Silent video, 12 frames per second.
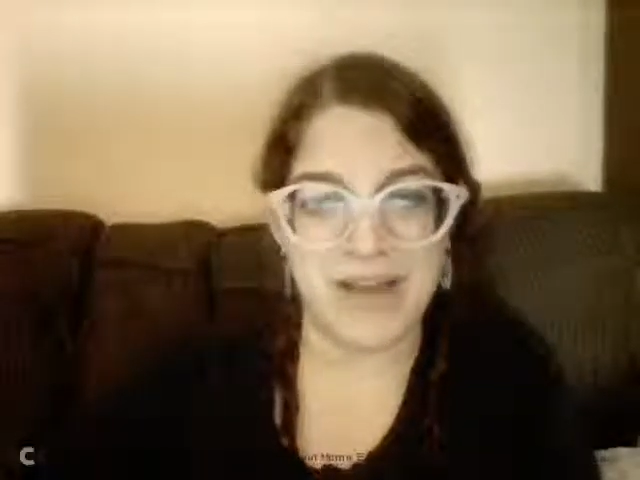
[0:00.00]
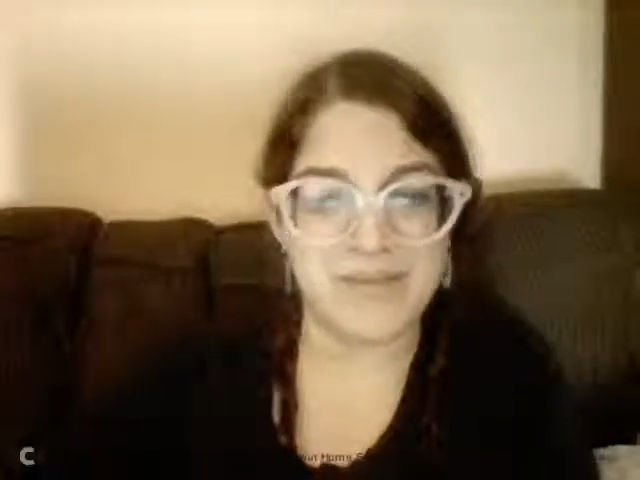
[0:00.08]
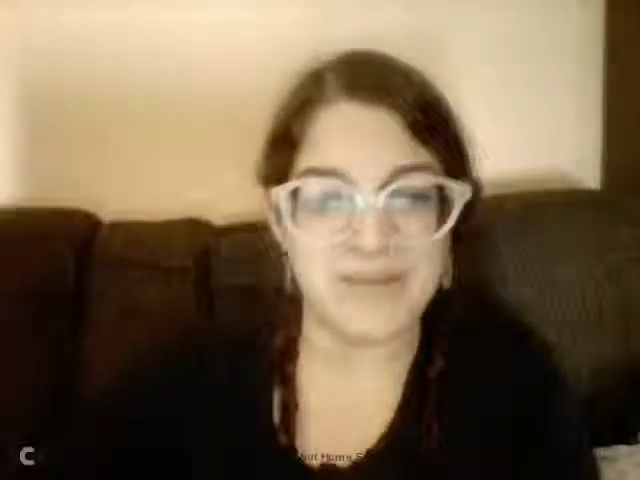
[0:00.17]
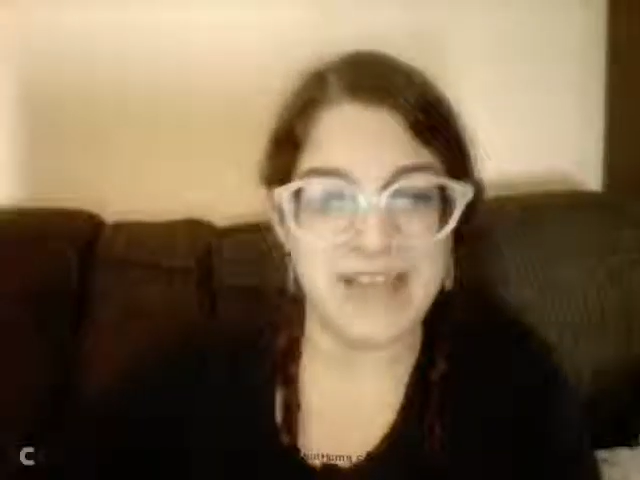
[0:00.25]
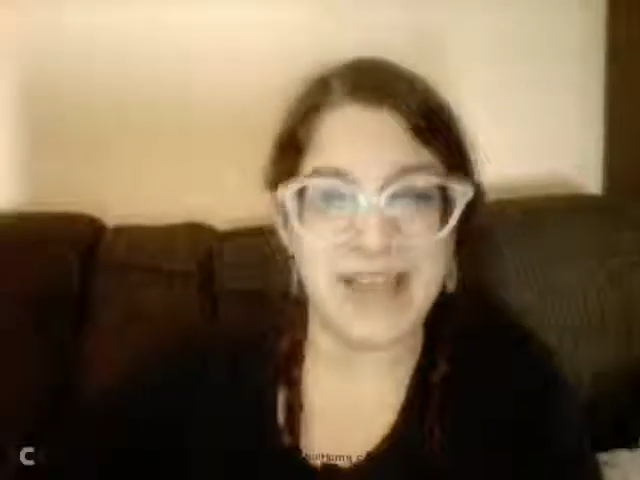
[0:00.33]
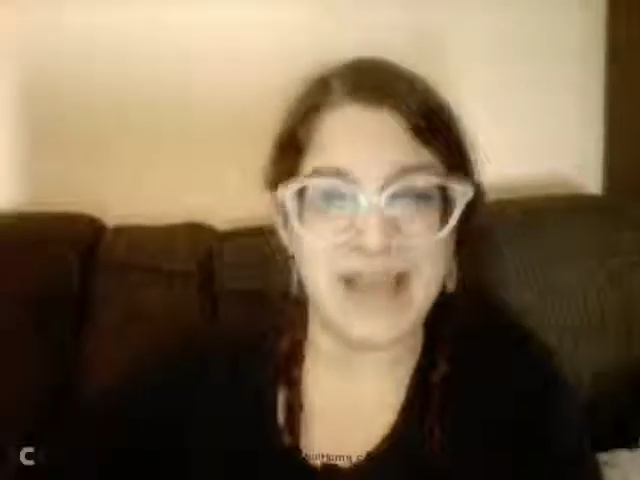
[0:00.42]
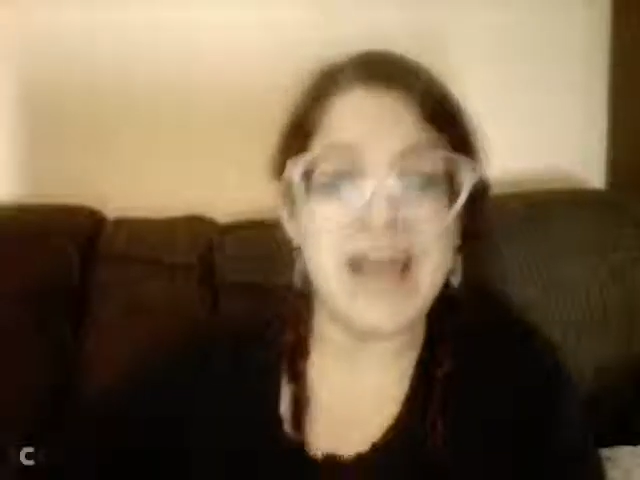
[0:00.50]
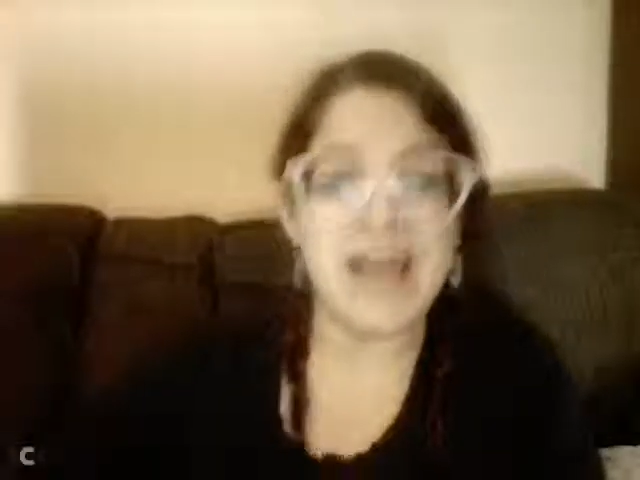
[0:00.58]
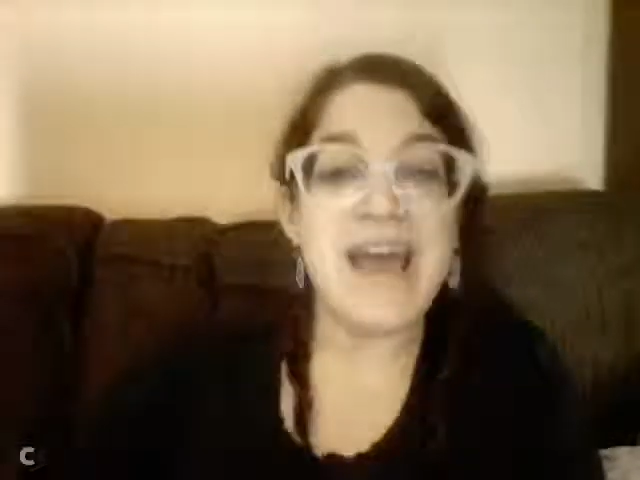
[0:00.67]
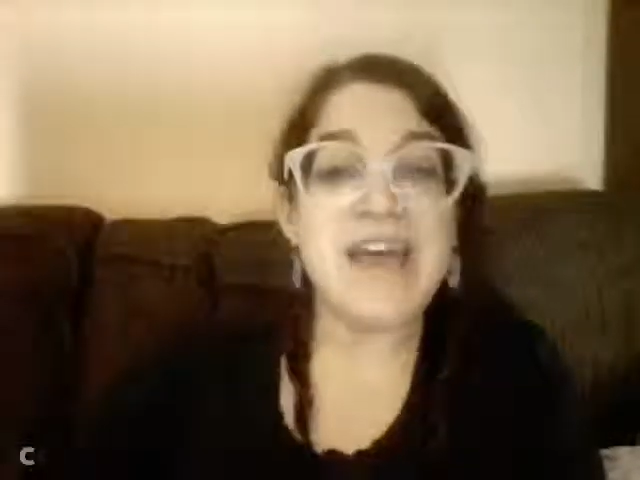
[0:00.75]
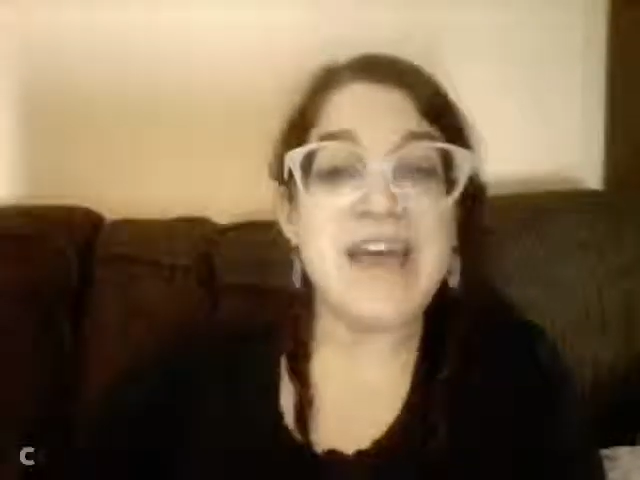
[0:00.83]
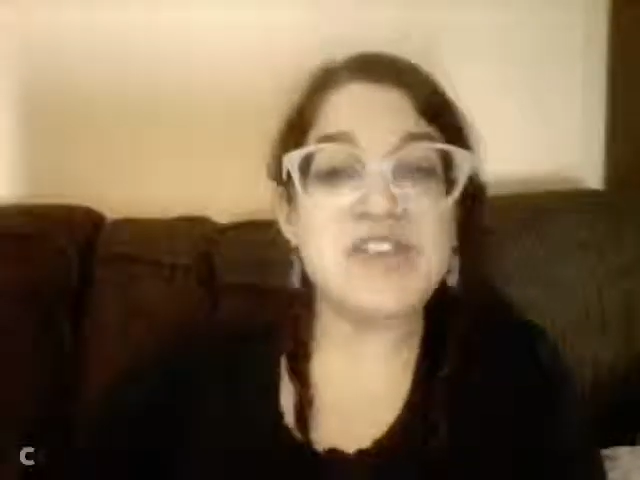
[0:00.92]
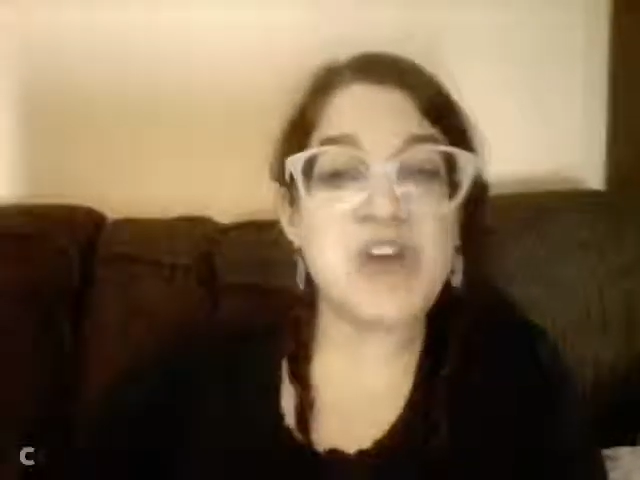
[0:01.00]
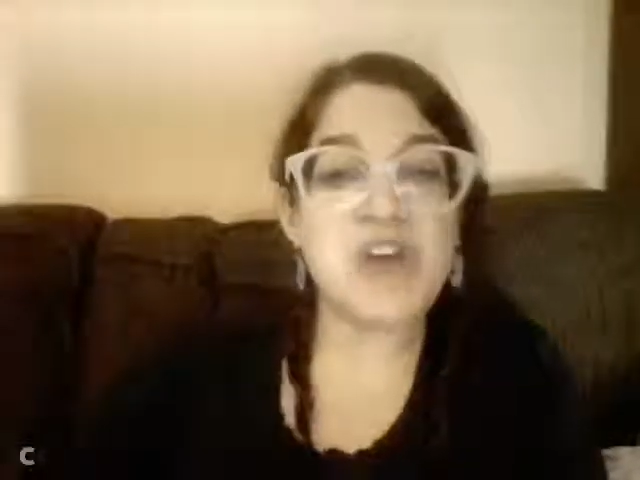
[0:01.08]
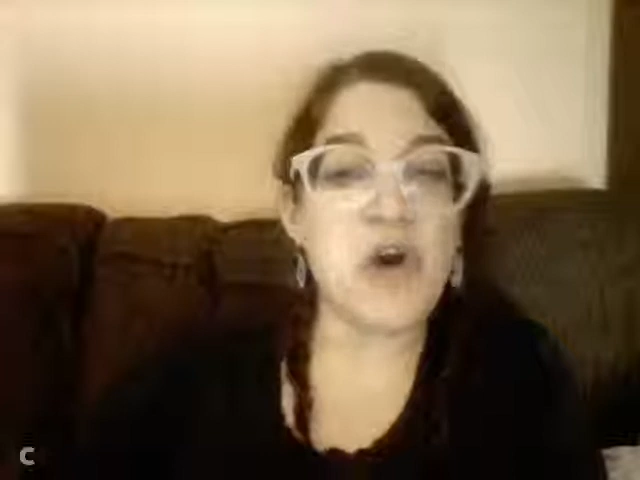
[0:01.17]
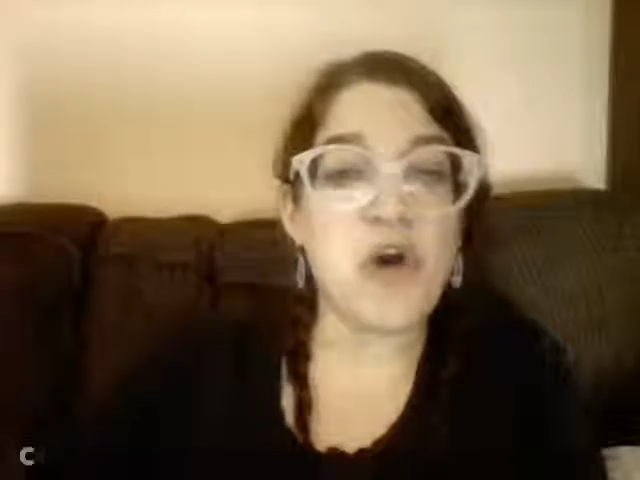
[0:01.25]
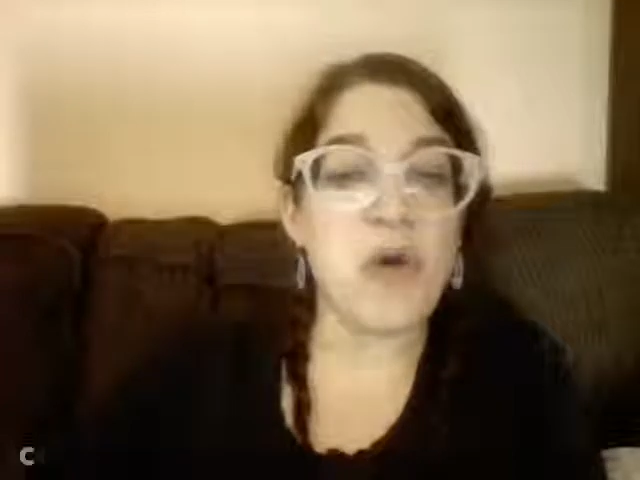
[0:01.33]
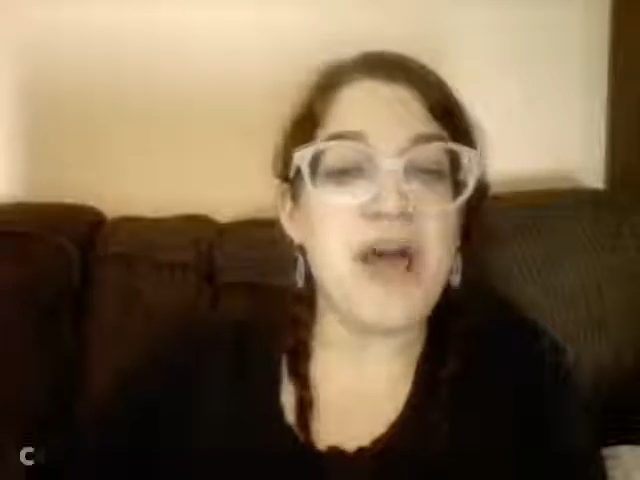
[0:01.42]
I was like,
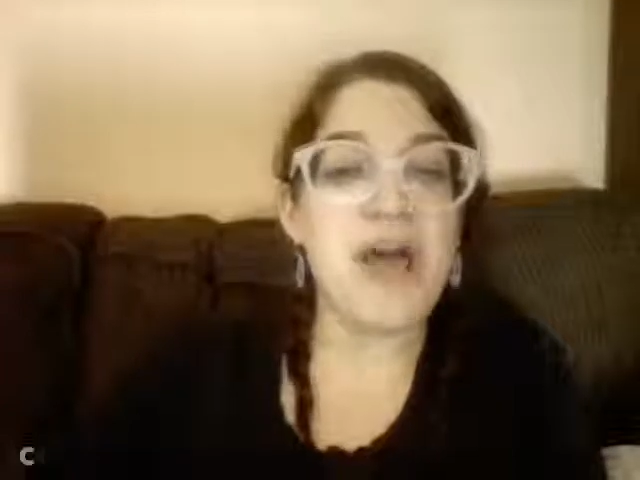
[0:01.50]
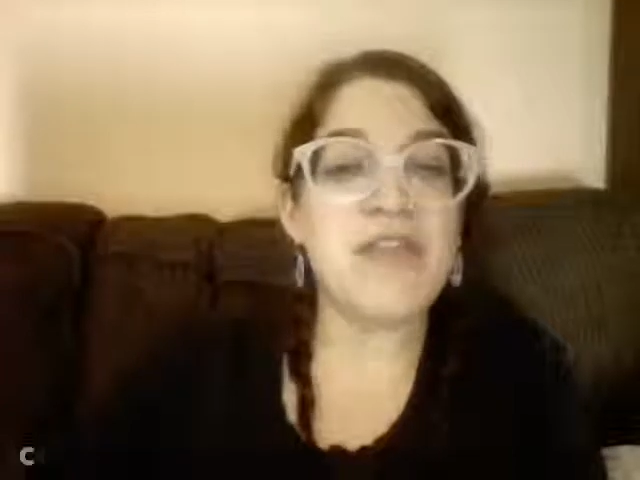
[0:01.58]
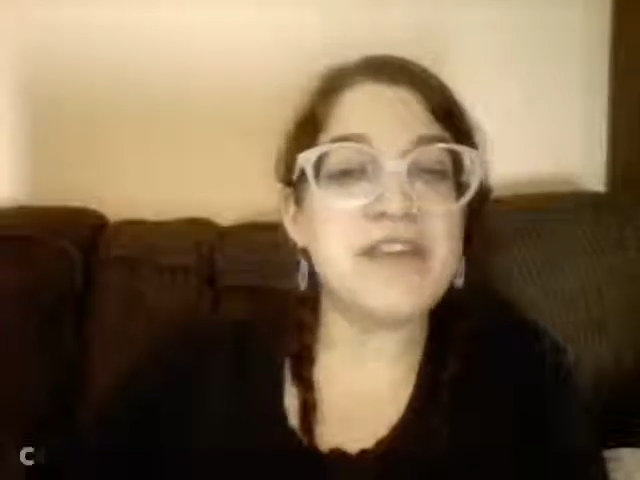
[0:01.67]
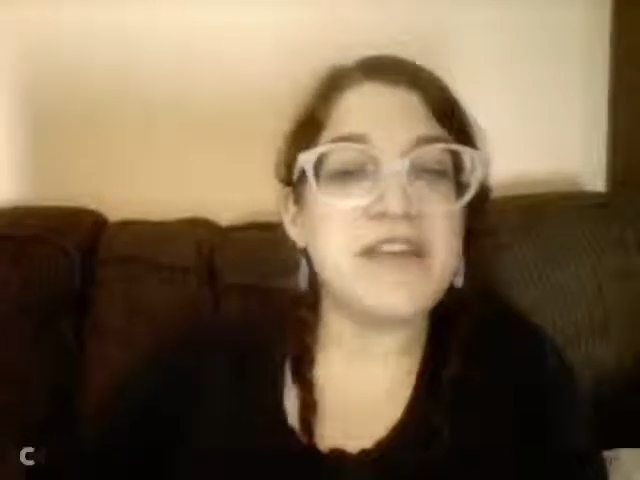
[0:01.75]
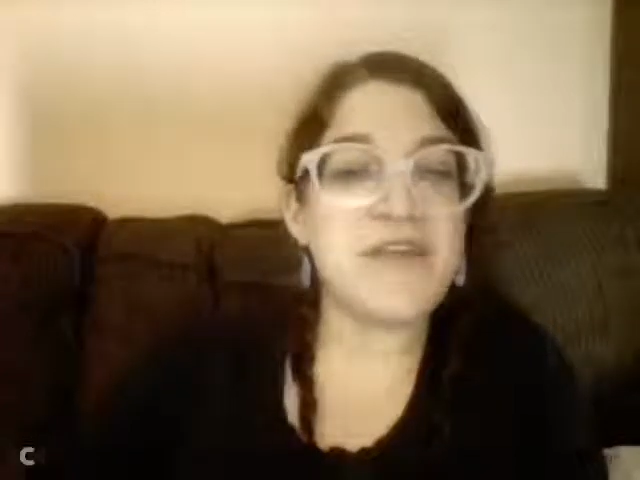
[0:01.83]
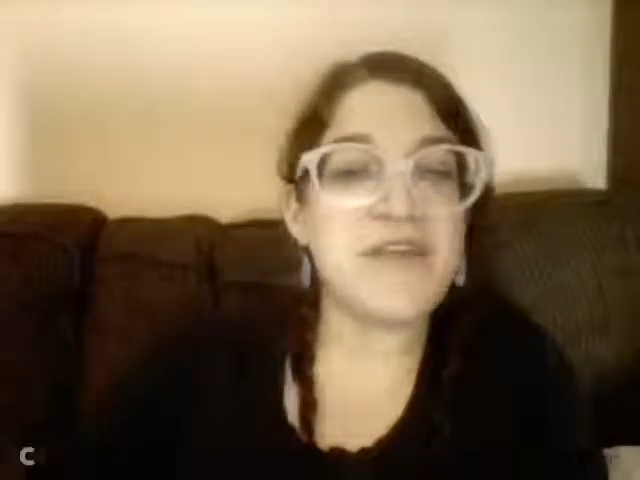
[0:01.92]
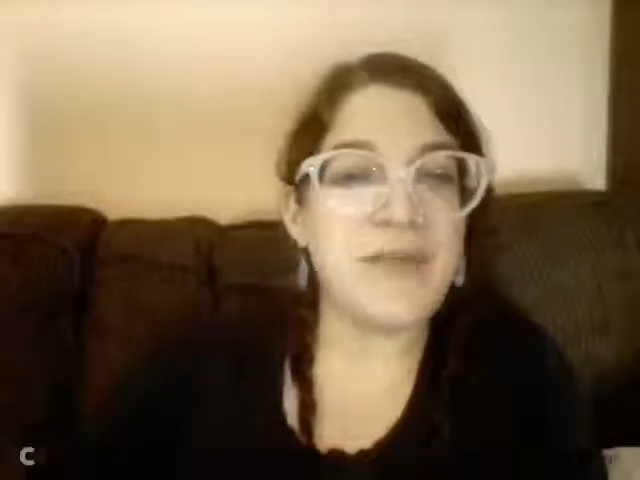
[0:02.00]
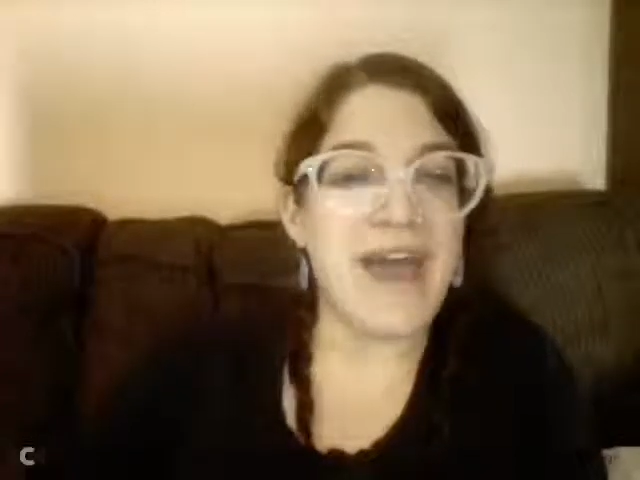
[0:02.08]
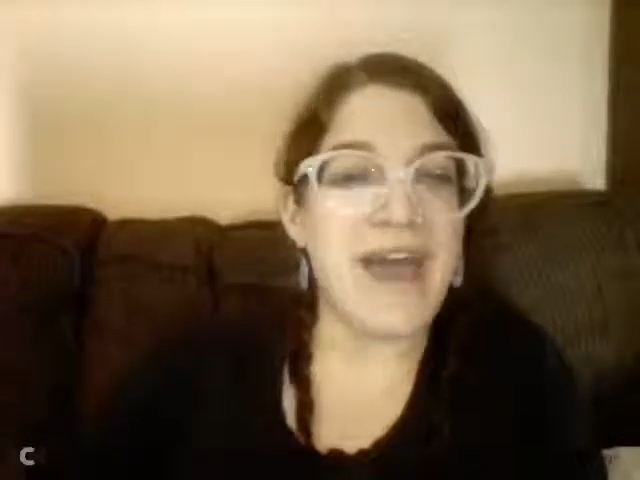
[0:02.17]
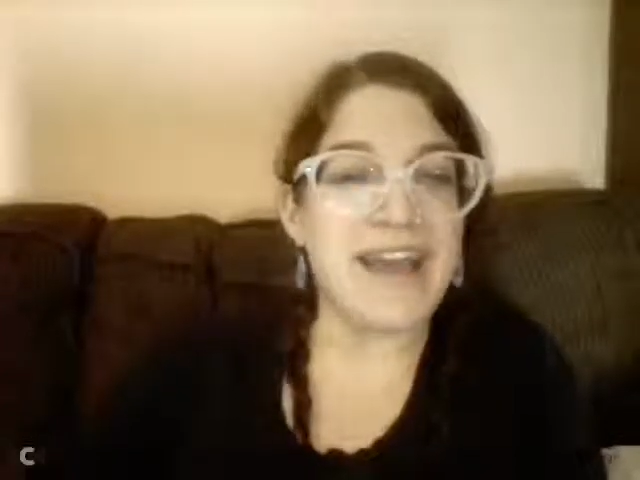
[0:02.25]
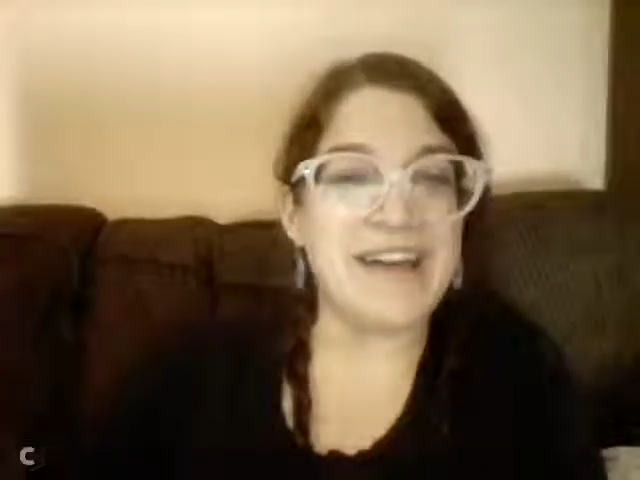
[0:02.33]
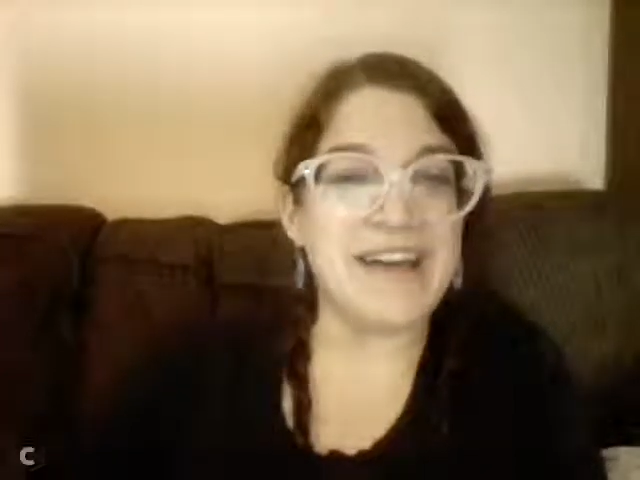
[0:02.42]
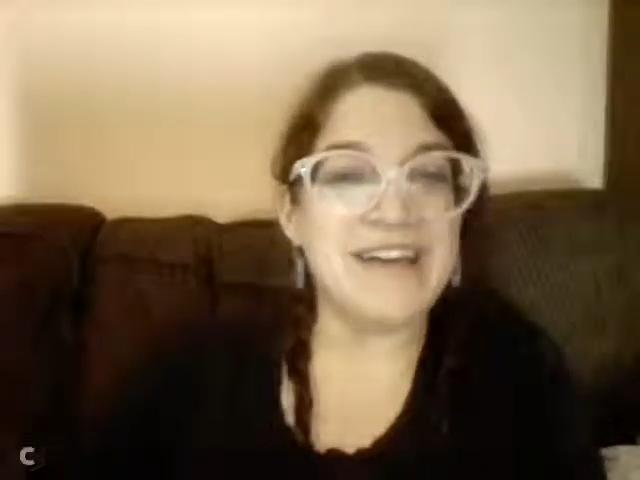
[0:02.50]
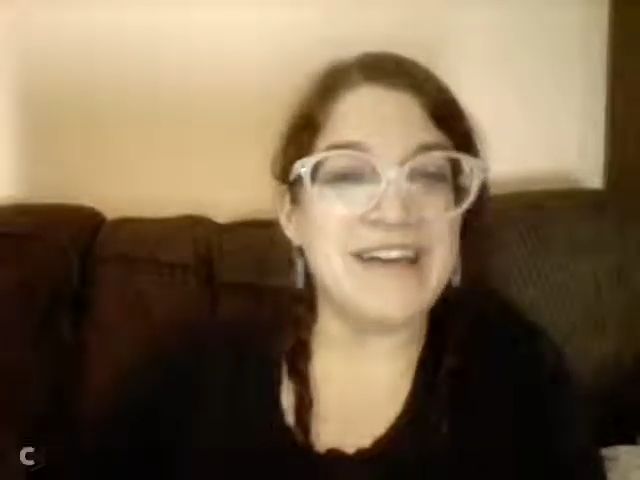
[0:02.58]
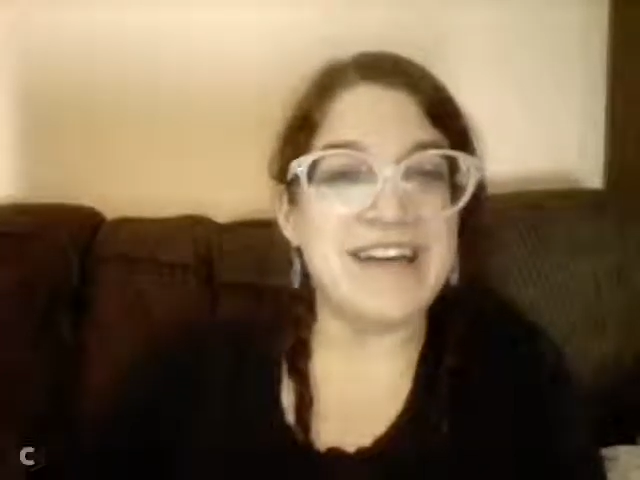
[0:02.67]
so, the duffel bag.